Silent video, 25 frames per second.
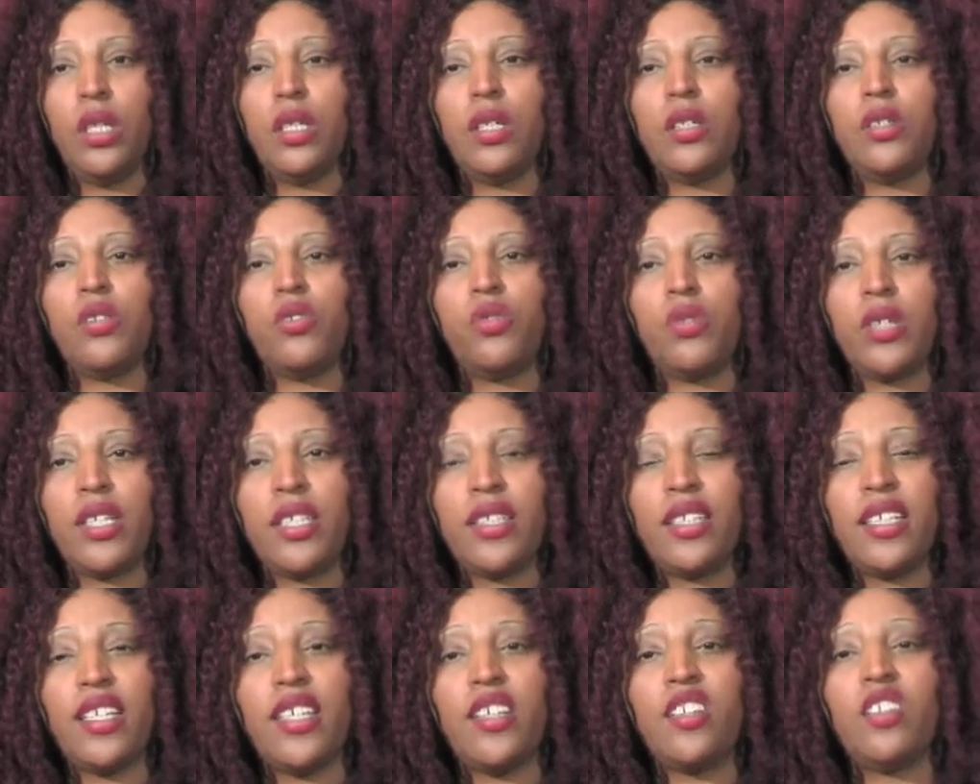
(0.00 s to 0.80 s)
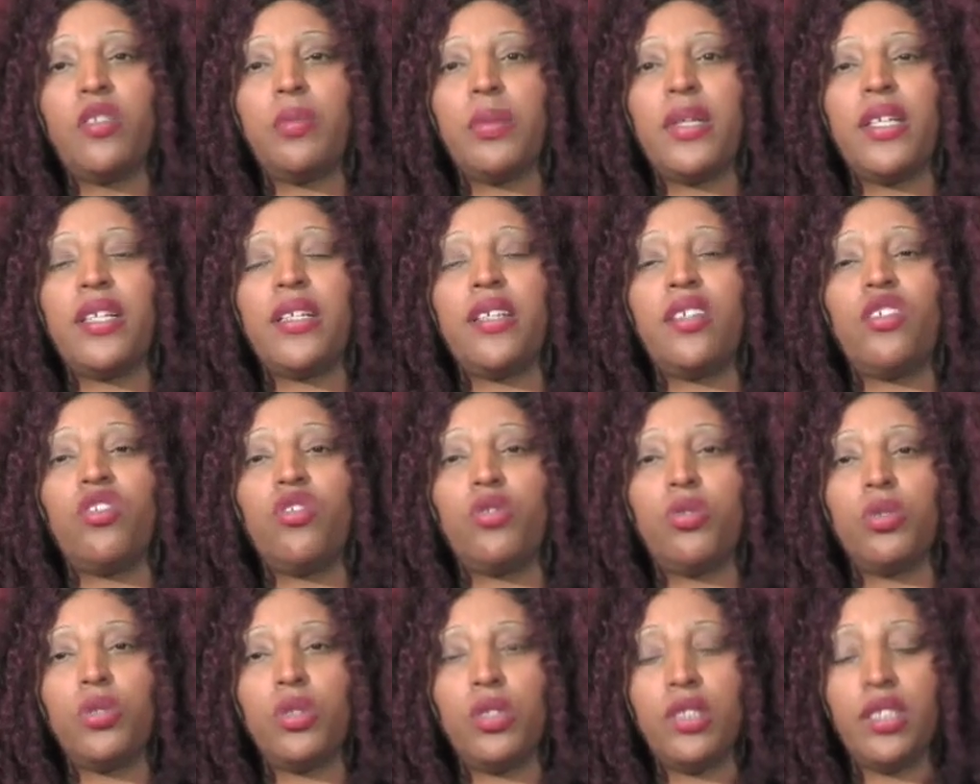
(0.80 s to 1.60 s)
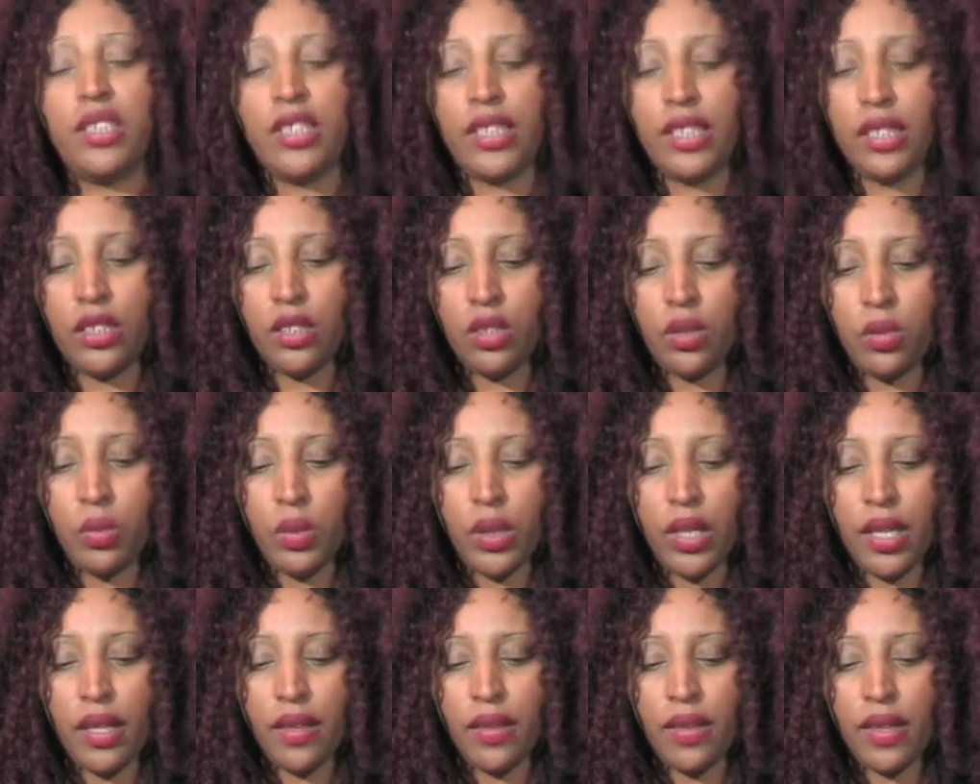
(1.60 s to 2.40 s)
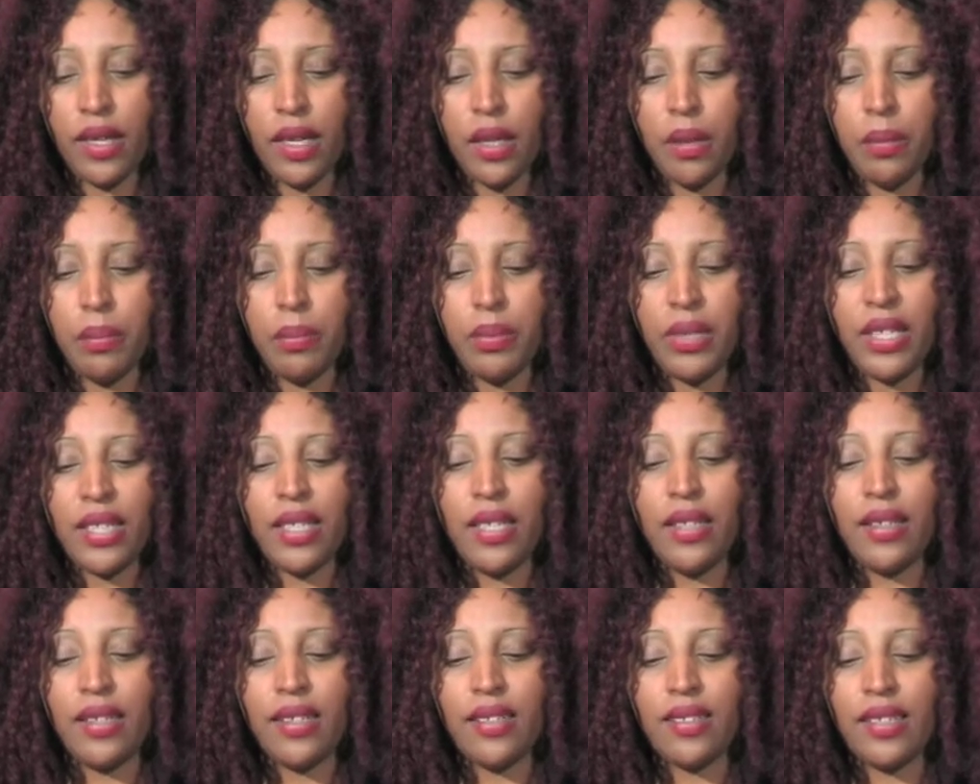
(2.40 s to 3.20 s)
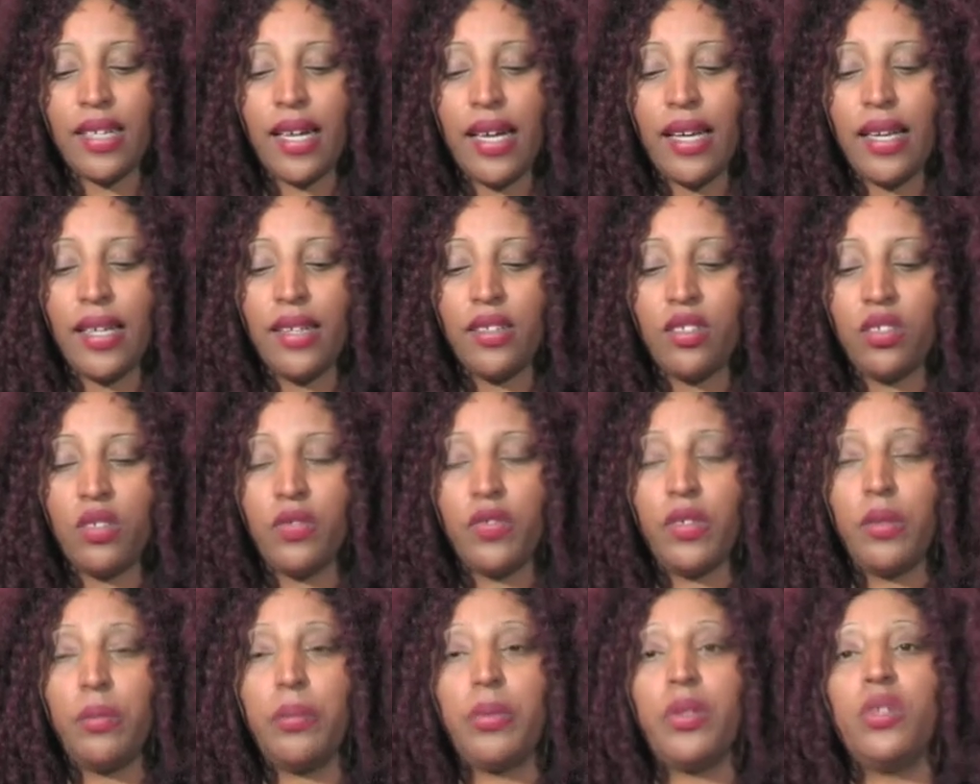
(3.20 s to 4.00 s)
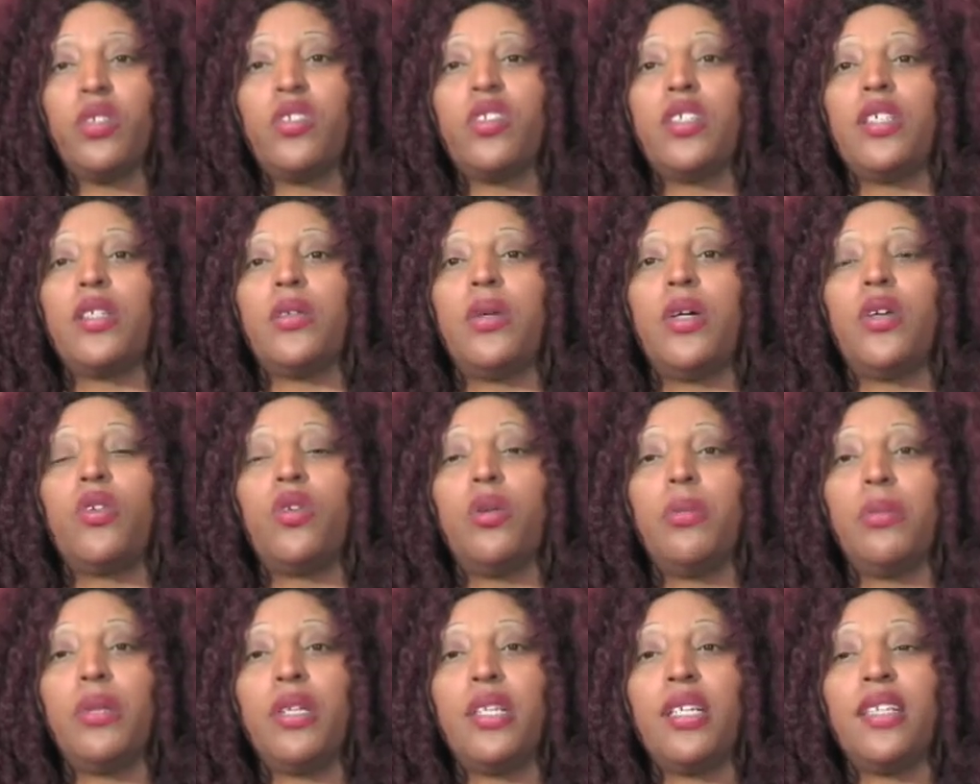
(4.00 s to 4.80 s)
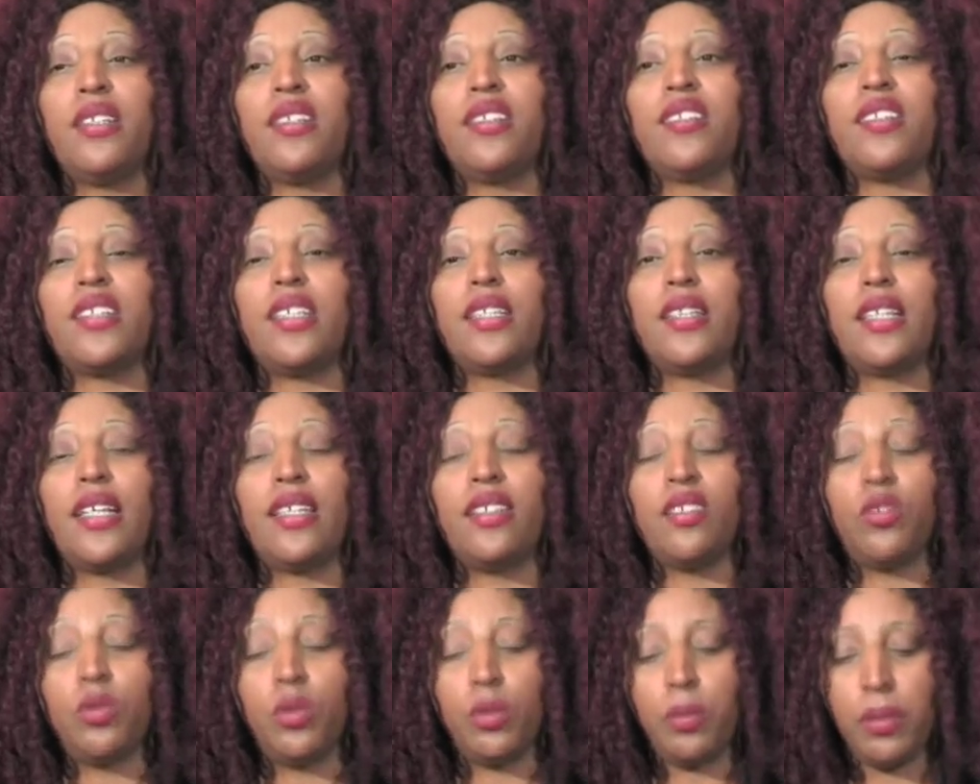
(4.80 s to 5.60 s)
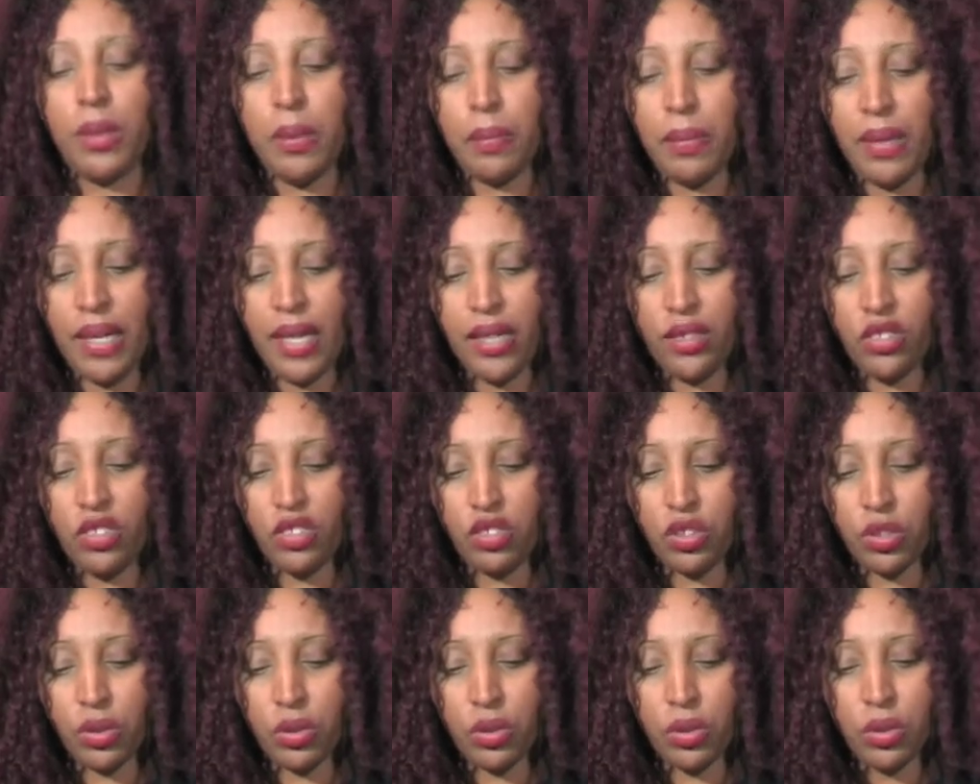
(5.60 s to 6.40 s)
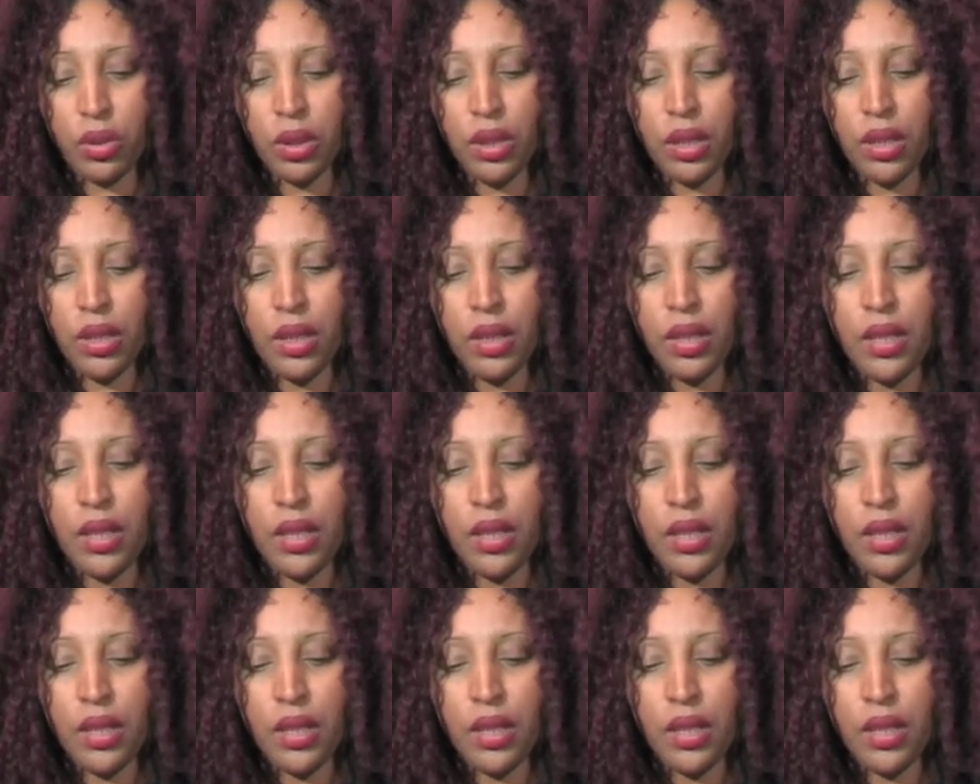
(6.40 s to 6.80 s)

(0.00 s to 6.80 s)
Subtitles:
great key speakers to continue with breaking the silence of abuse in our communities, and this will be part 2.